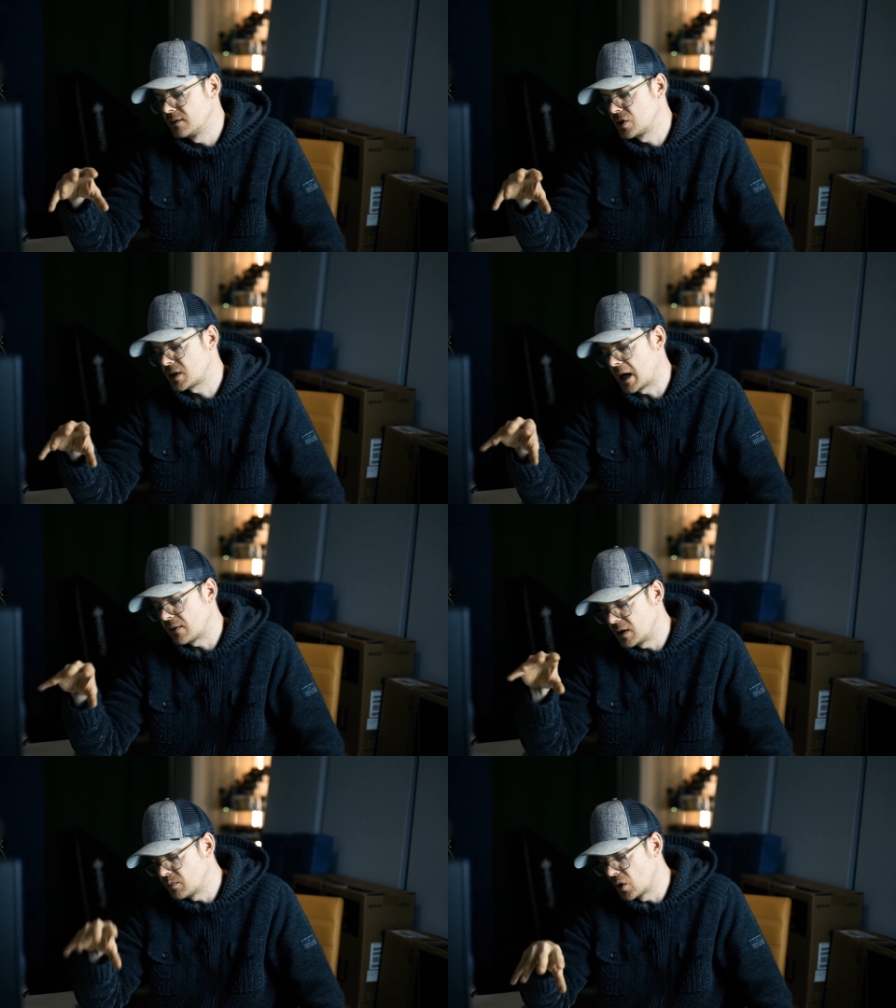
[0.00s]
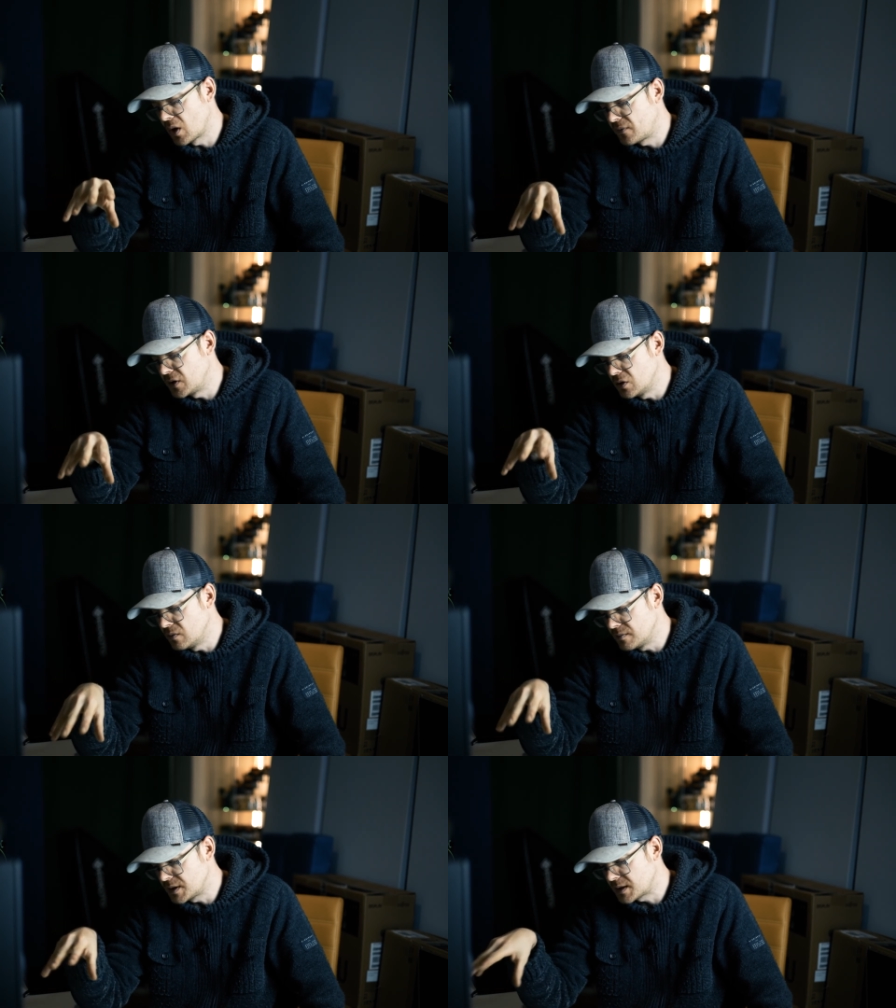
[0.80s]
just having
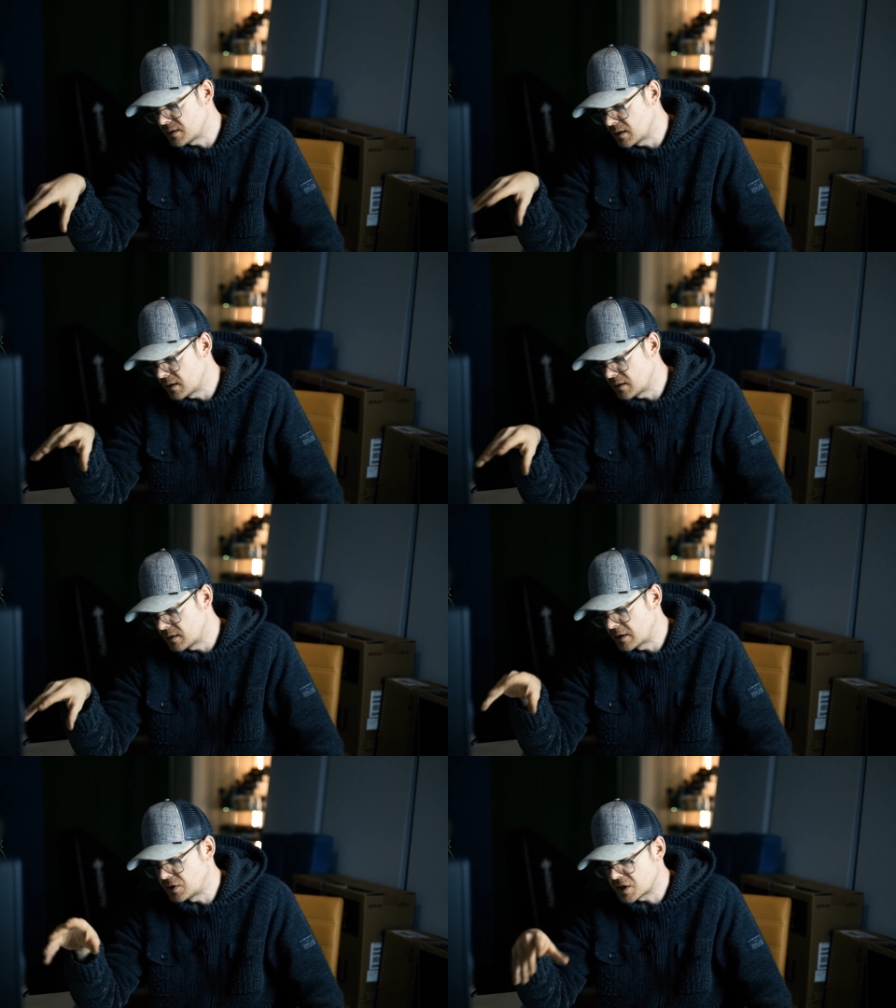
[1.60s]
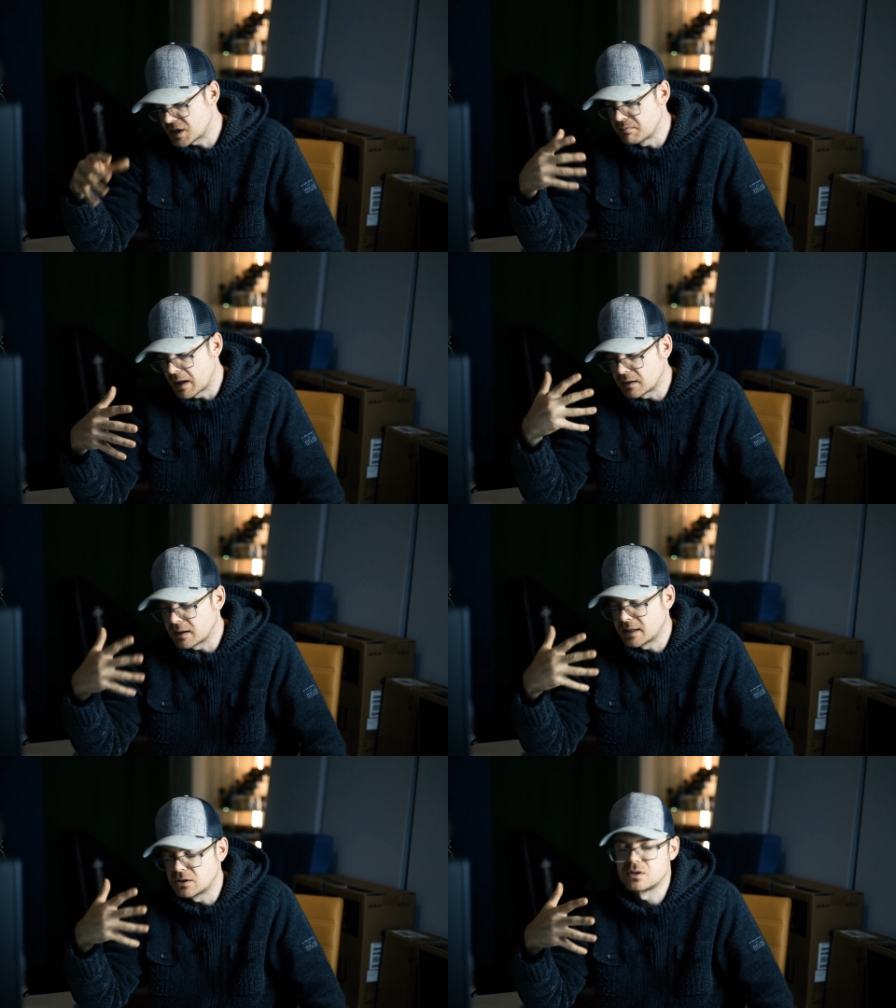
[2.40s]
perfumes that just smell
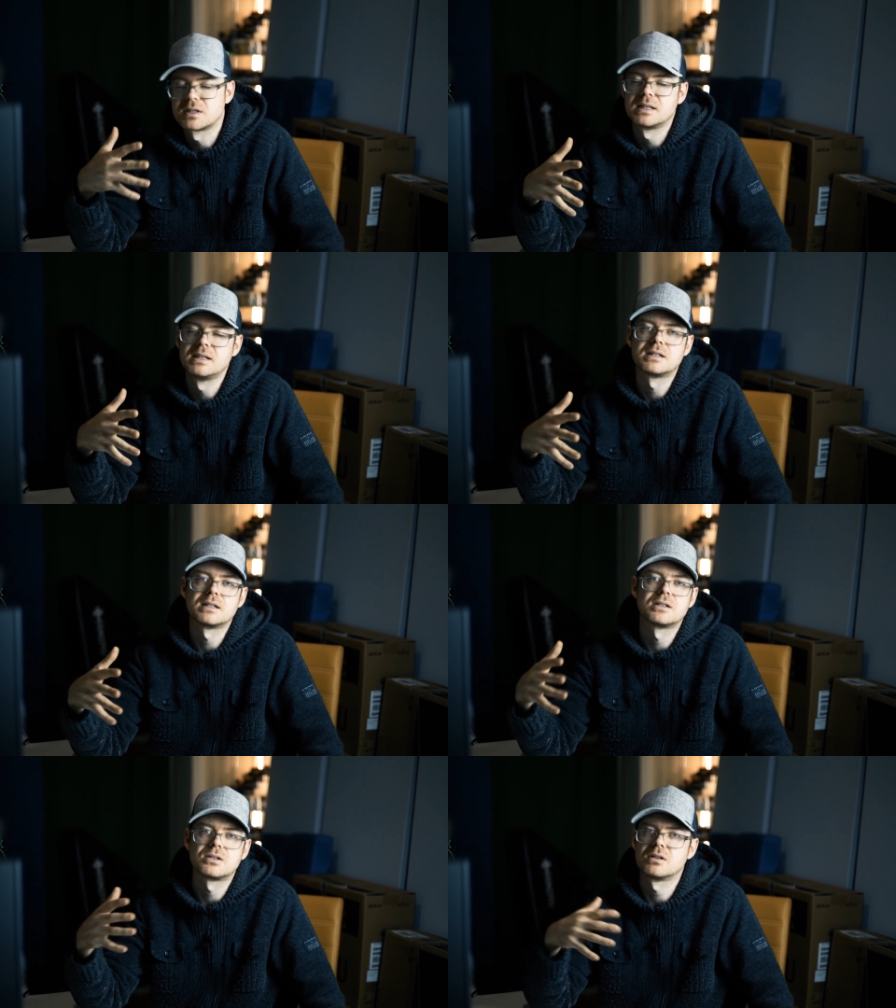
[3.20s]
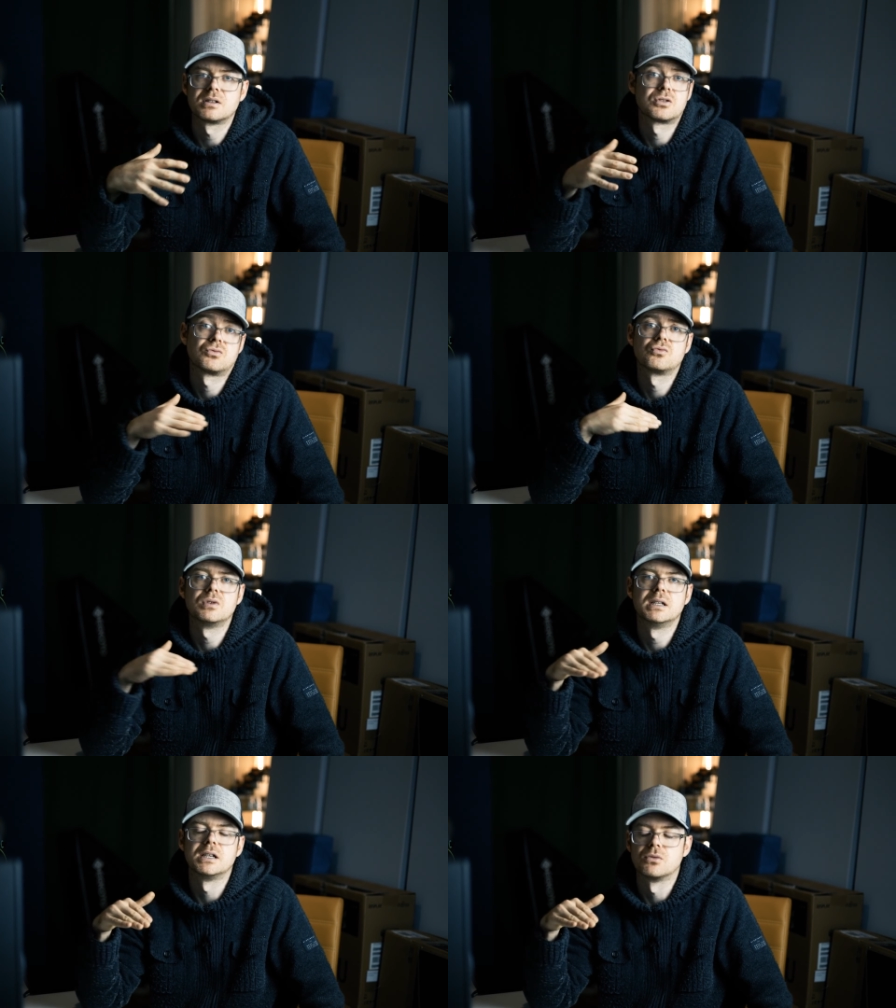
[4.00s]
like those things is
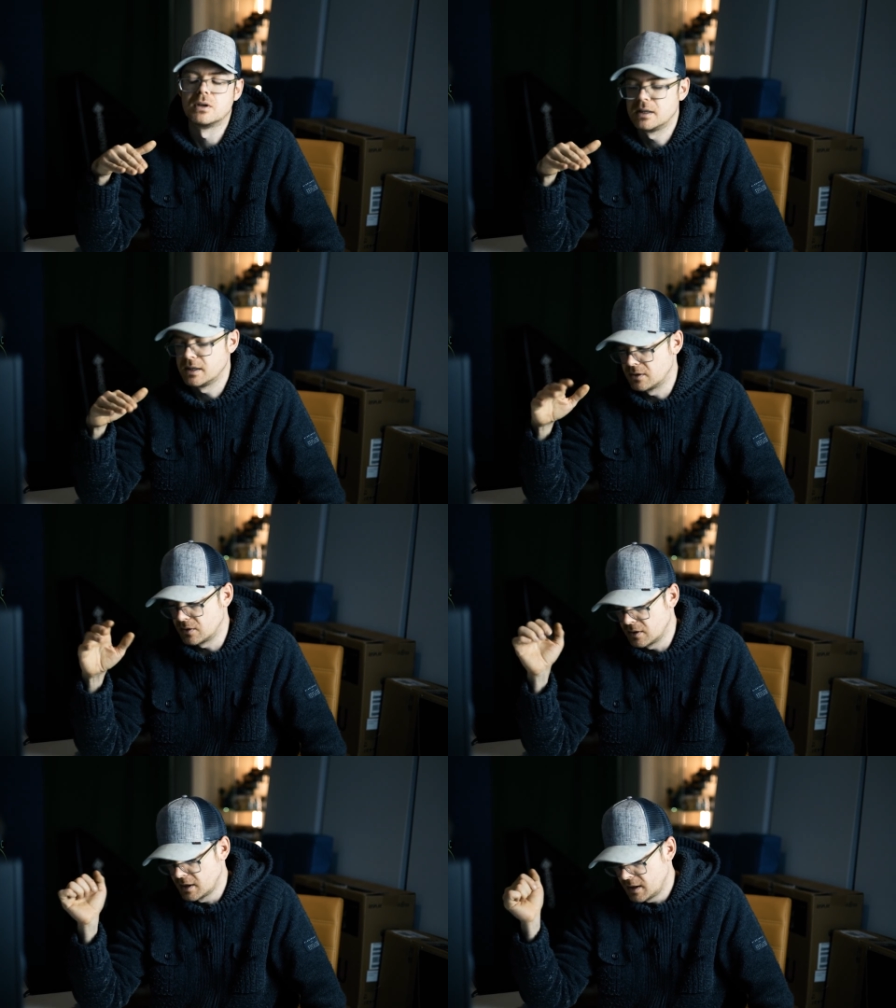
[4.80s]
really great, you know.